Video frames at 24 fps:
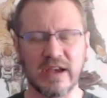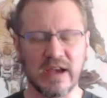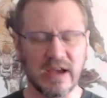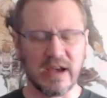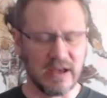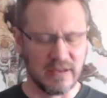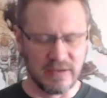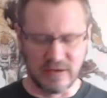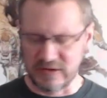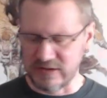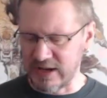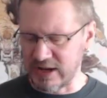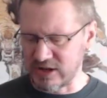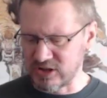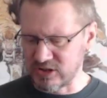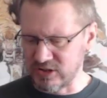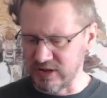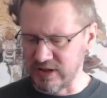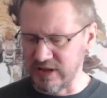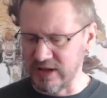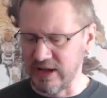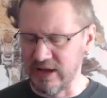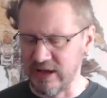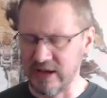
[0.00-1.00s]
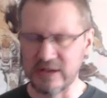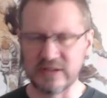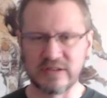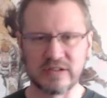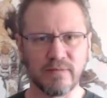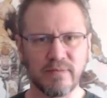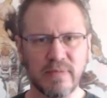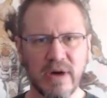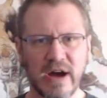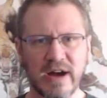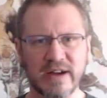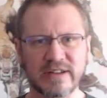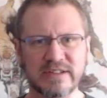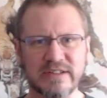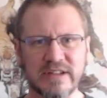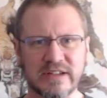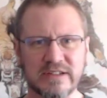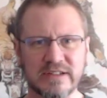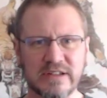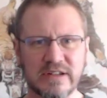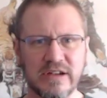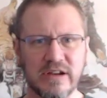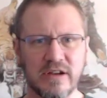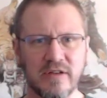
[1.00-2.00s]
there's actually some box
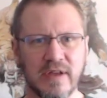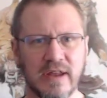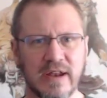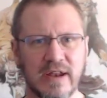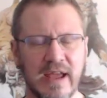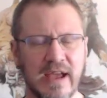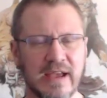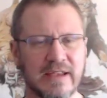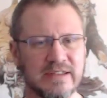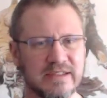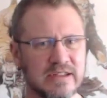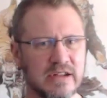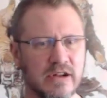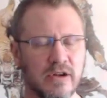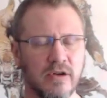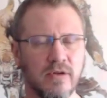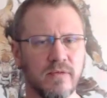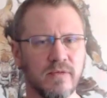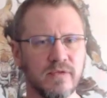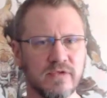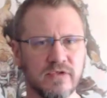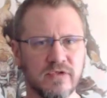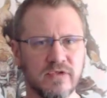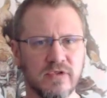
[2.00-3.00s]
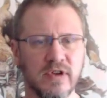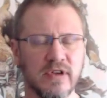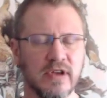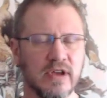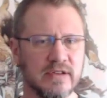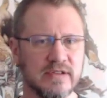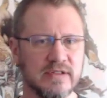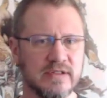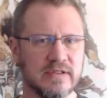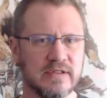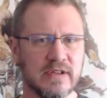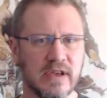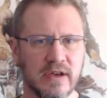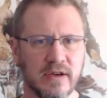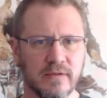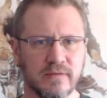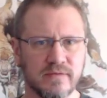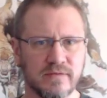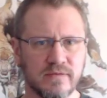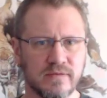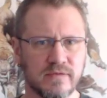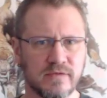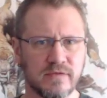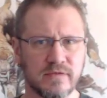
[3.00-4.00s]
text in here that has,
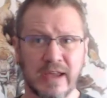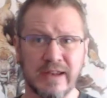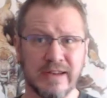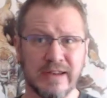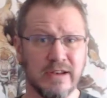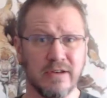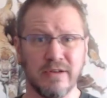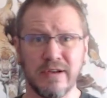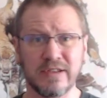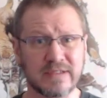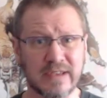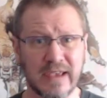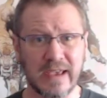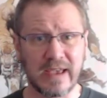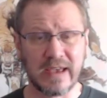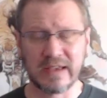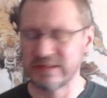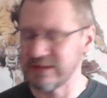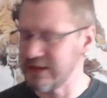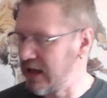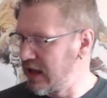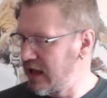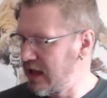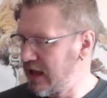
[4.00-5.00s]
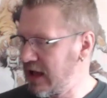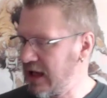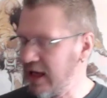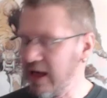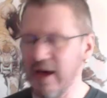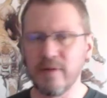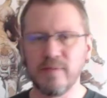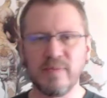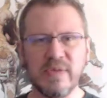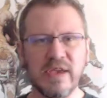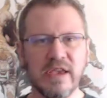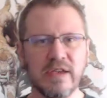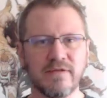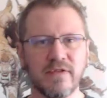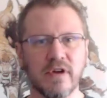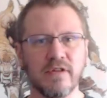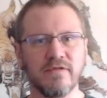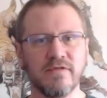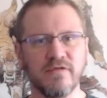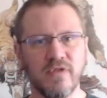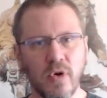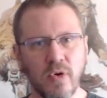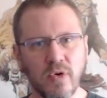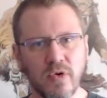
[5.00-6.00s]
Diderius, I guess, being
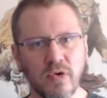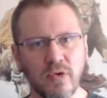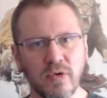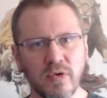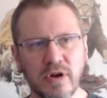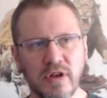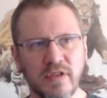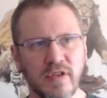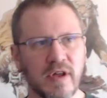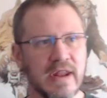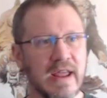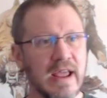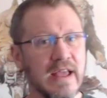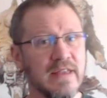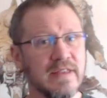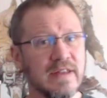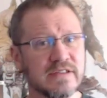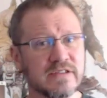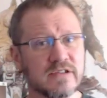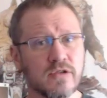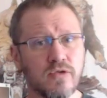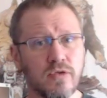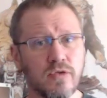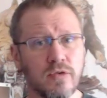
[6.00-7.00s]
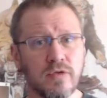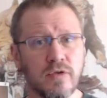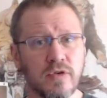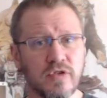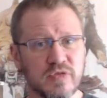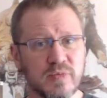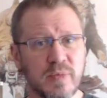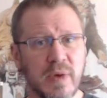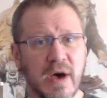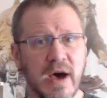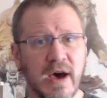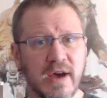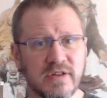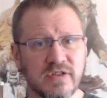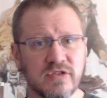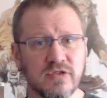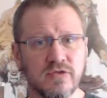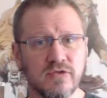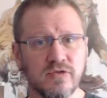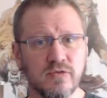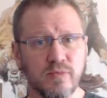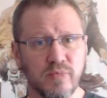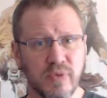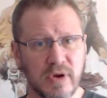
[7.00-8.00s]
very vocal, and I thought, hey, that's a cool little spot
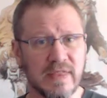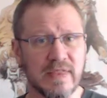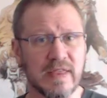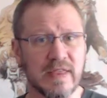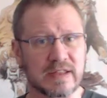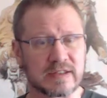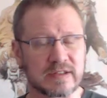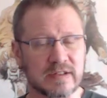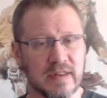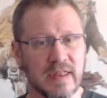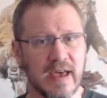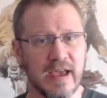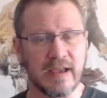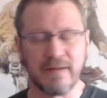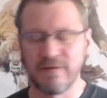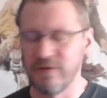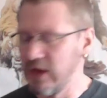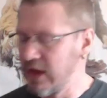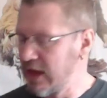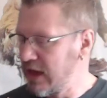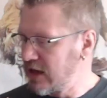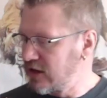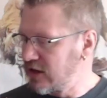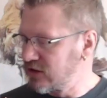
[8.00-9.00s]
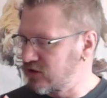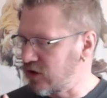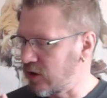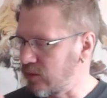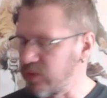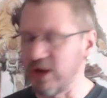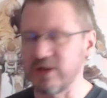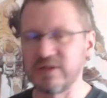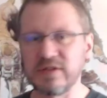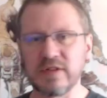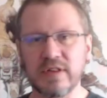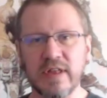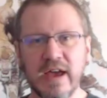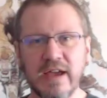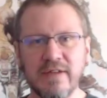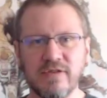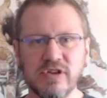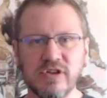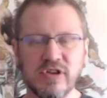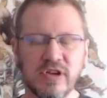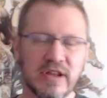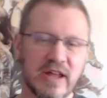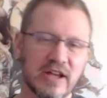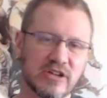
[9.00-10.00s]
to bring that to life. So I brought it to life,
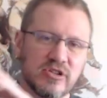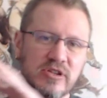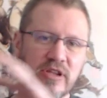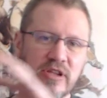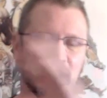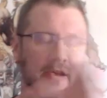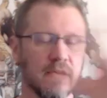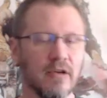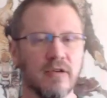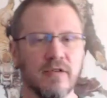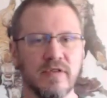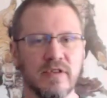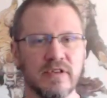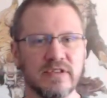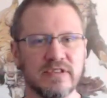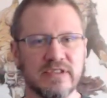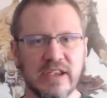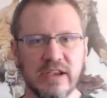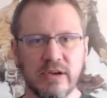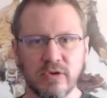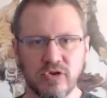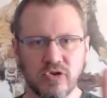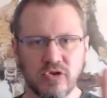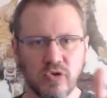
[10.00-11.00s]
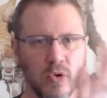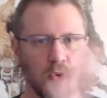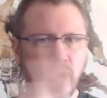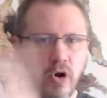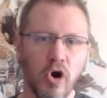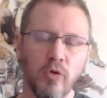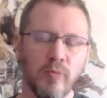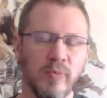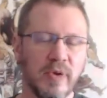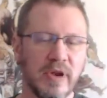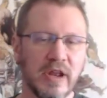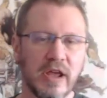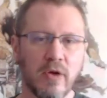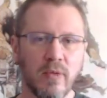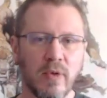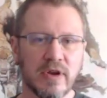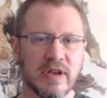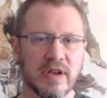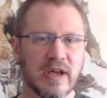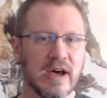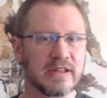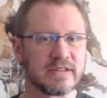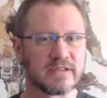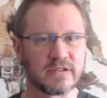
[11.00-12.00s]
and you can actually hear the secret door opening and
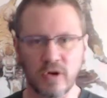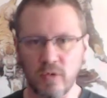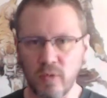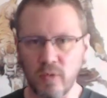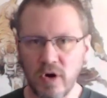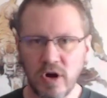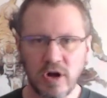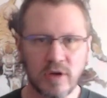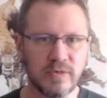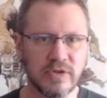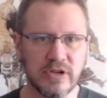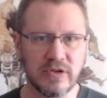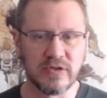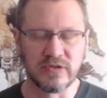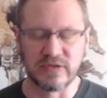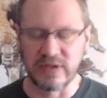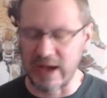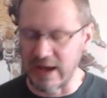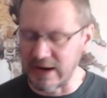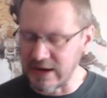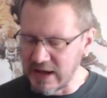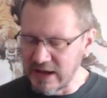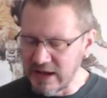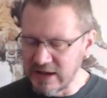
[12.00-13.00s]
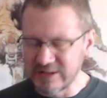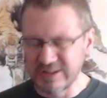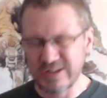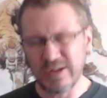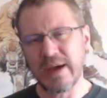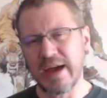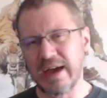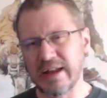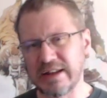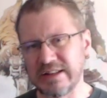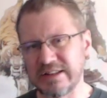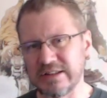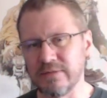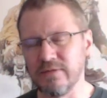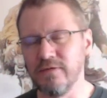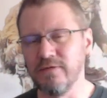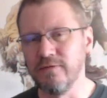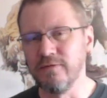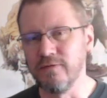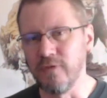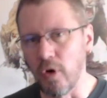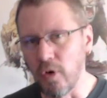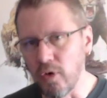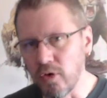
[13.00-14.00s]
whatnot, so you're welcome to use that. So I added some
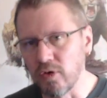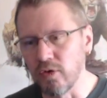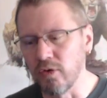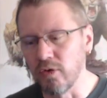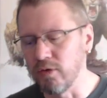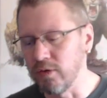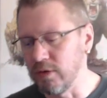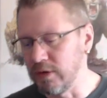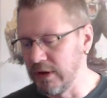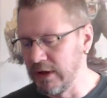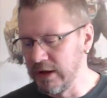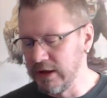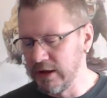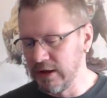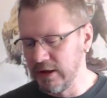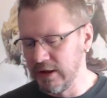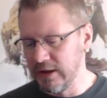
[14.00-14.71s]
vocal